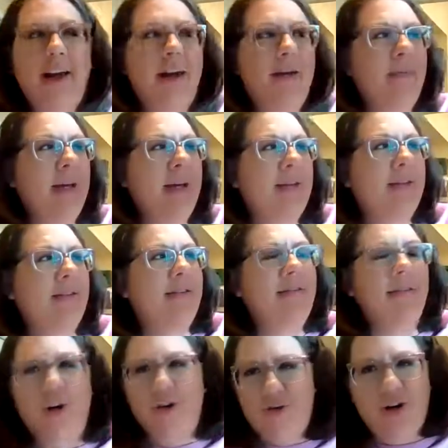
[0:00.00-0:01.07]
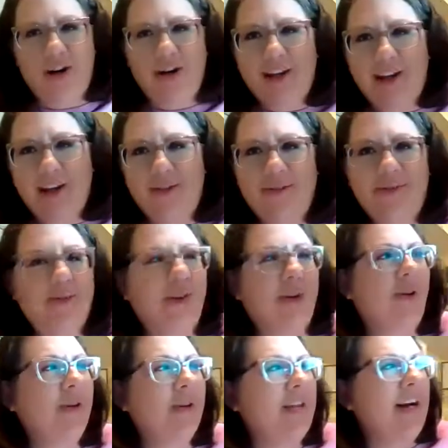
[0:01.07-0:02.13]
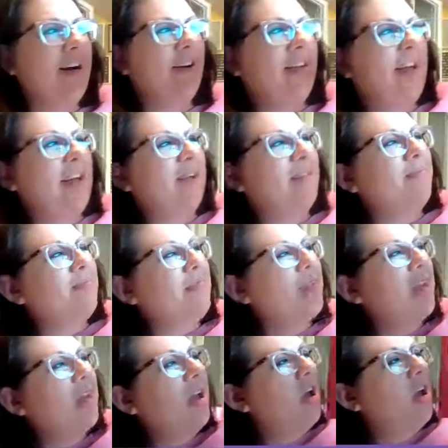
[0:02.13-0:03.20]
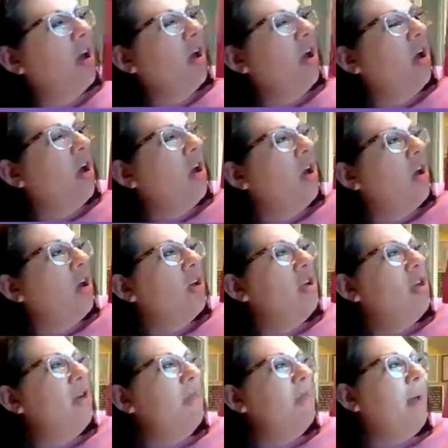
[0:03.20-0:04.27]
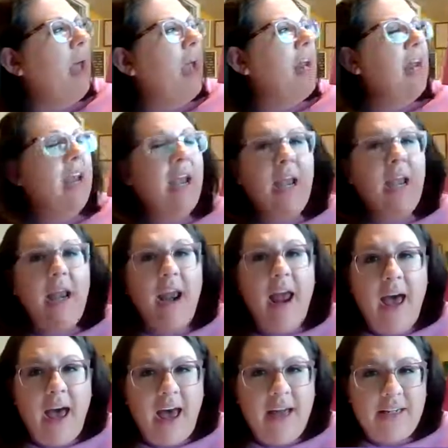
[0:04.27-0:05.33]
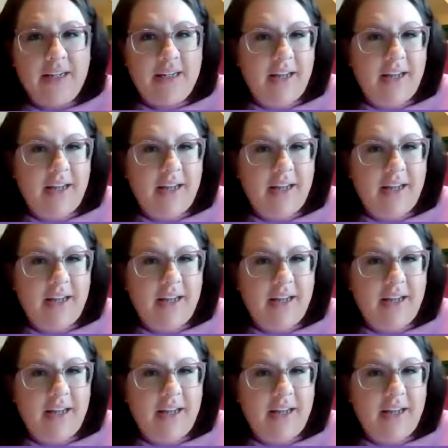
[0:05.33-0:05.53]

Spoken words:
in Australia, the whole entire land. You may not